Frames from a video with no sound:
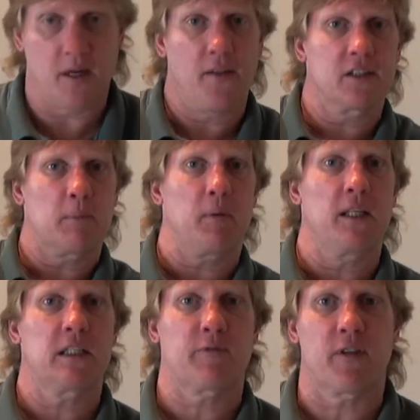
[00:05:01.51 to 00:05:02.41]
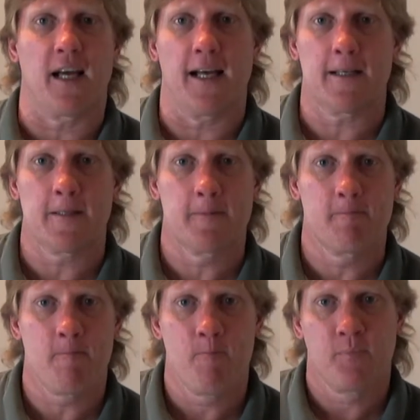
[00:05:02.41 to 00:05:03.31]
Now there's a place for
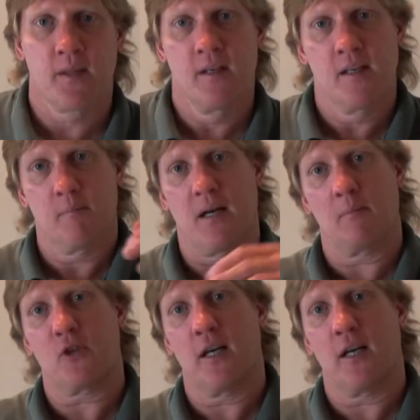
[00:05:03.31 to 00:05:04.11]
that. I'm